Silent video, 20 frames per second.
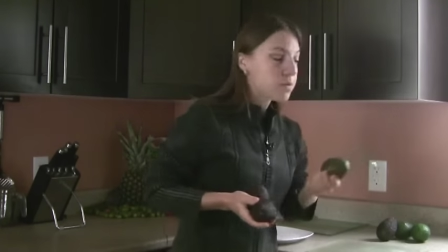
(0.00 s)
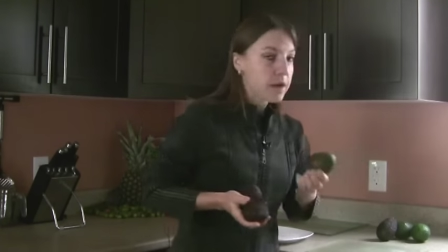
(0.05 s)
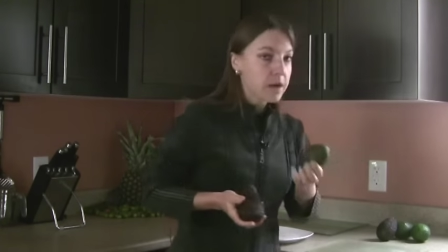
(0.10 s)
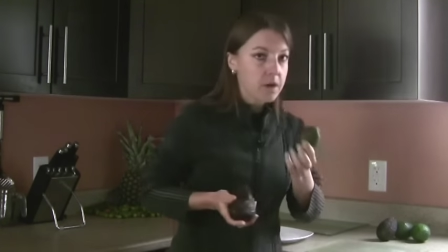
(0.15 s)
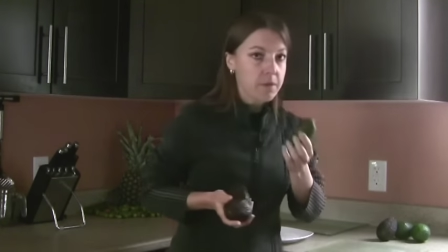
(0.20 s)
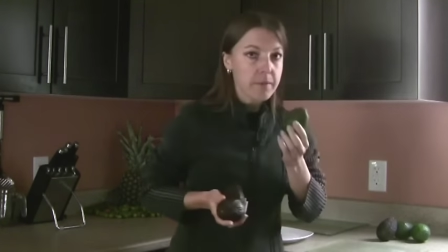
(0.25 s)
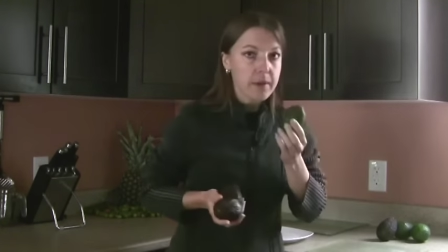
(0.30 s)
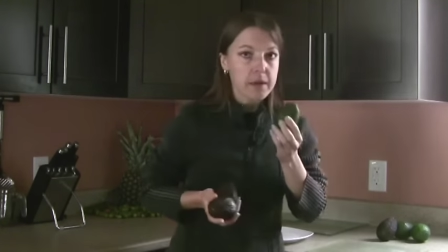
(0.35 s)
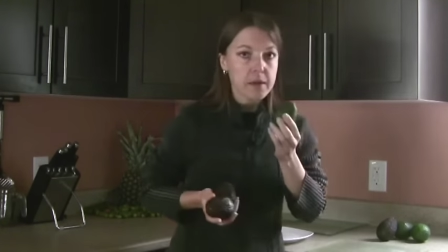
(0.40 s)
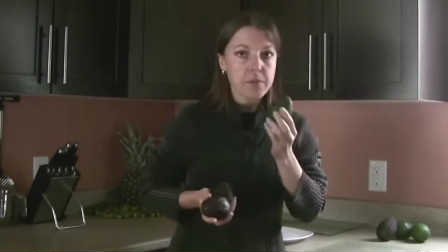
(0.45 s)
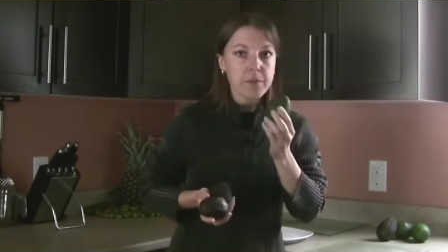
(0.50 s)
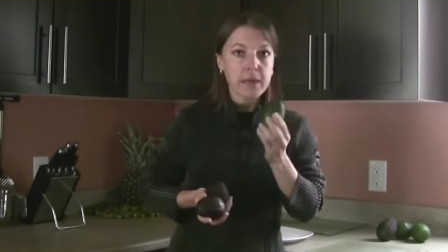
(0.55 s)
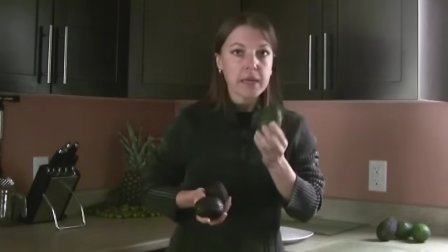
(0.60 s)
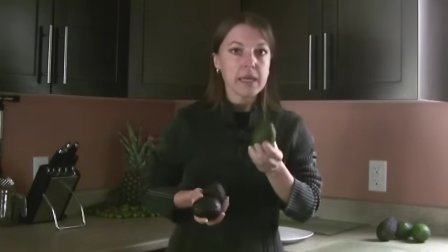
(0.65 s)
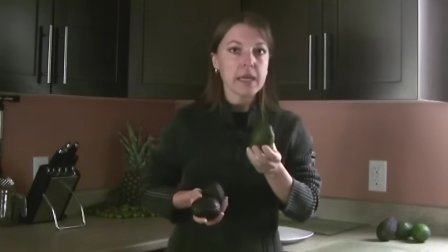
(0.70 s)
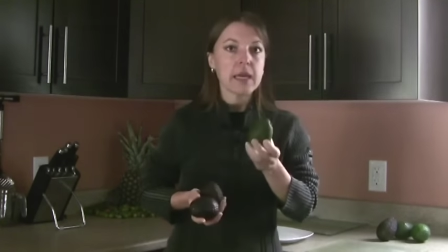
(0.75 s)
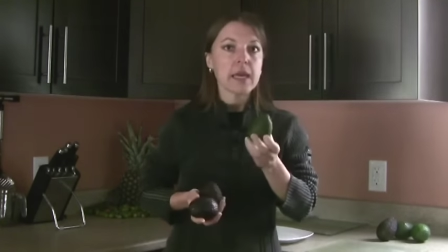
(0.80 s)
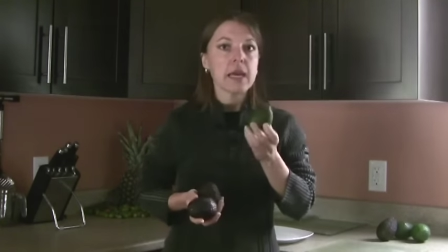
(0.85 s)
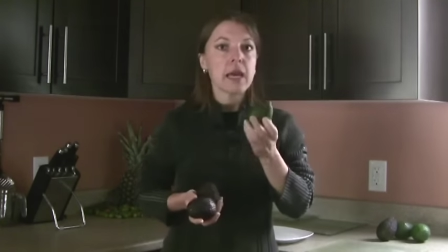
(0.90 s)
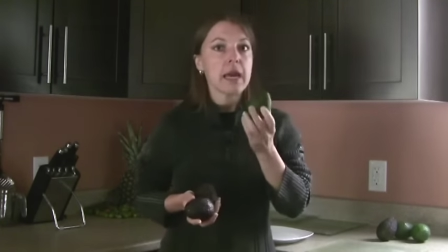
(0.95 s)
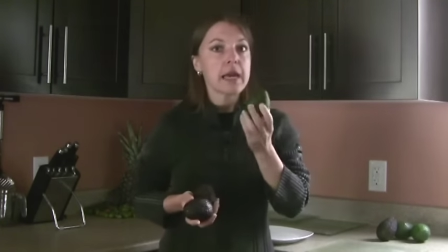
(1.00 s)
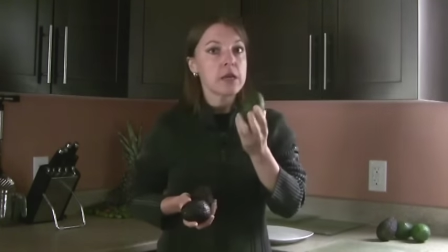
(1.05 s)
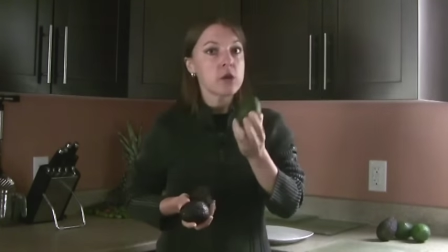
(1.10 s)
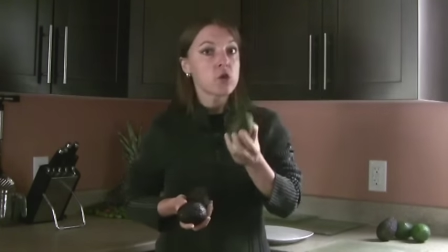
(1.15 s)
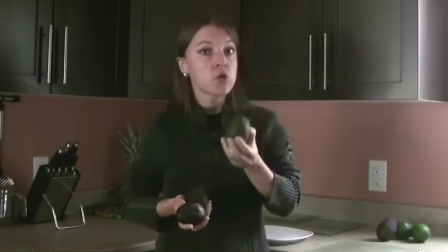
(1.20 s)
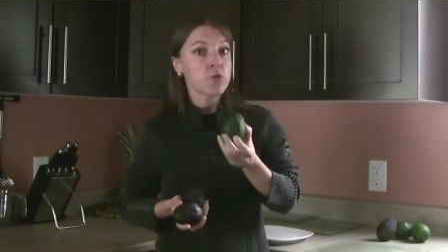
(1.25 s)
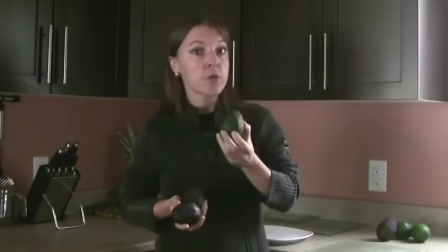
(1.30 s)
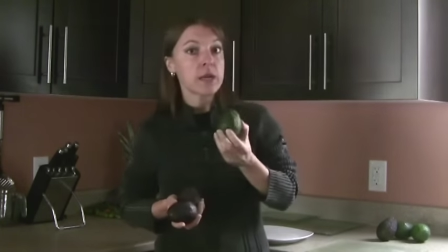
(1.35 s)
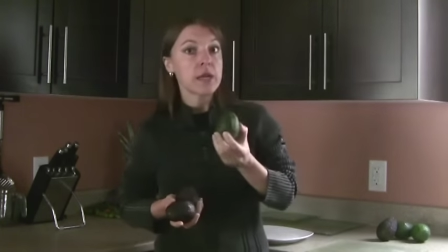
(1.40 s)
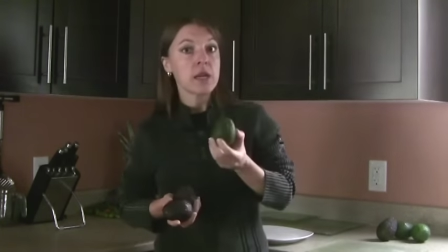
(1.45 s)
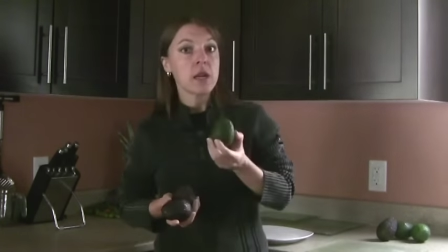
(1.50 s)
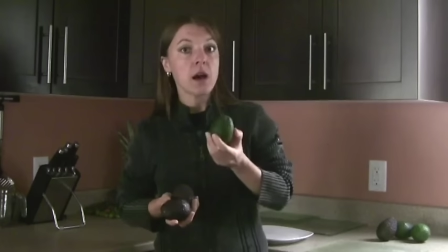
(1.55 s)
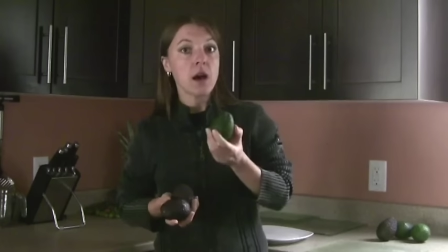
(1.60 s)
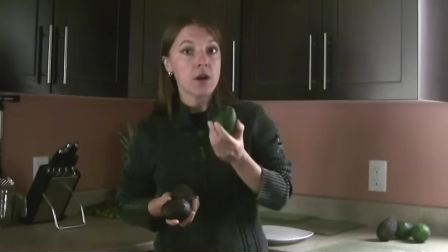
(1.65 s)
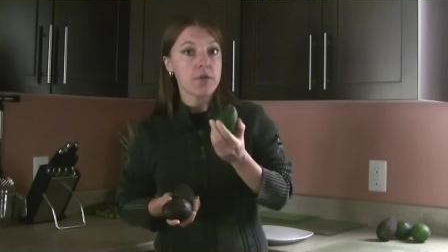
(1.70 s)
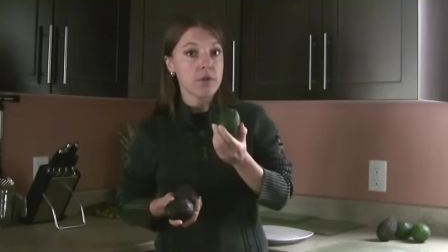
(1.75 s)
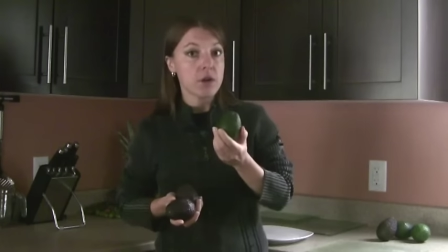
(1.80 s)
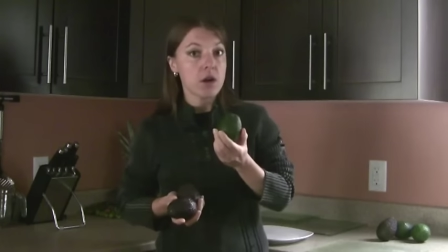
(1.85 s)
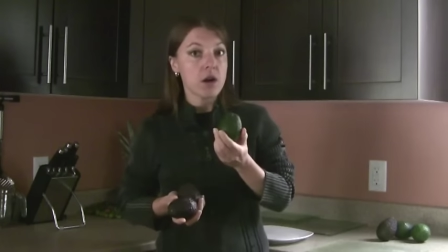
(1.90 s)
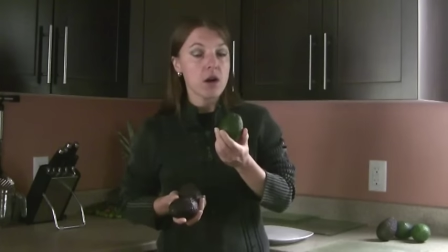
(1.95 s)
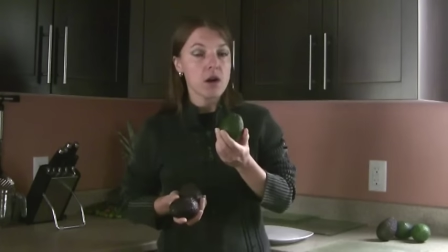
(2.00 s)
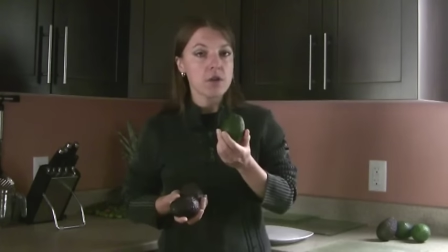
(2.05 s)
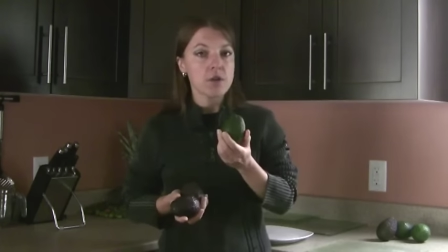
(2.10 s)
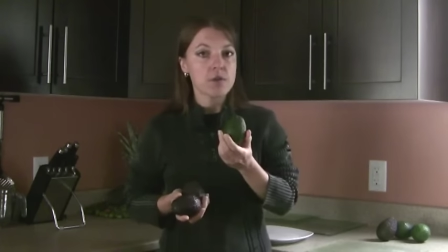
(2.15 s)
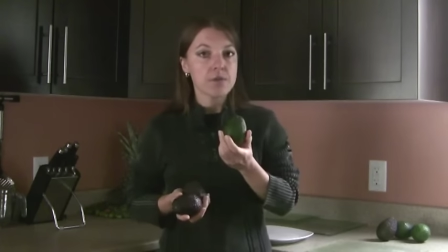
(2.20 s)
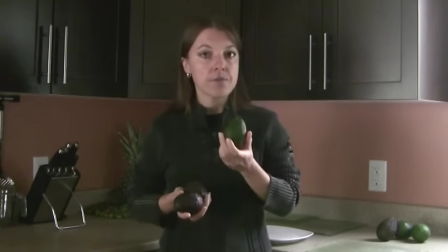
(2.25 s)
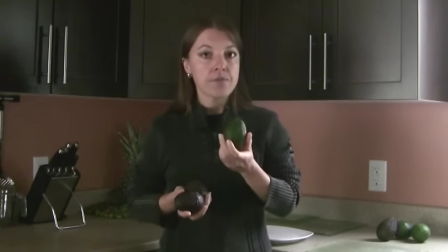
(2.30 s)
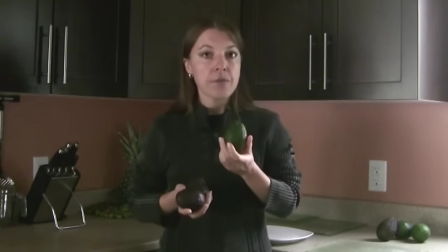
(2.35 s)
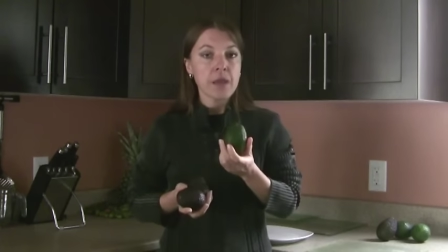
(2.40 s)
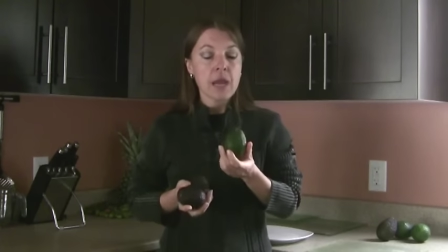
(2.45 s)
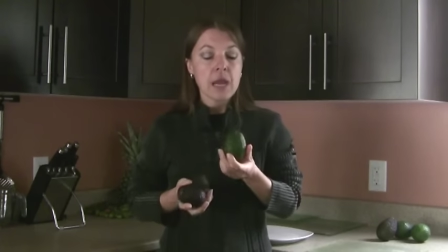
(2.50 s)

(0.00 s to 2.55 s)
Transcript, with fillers: recommend picking a green avocado.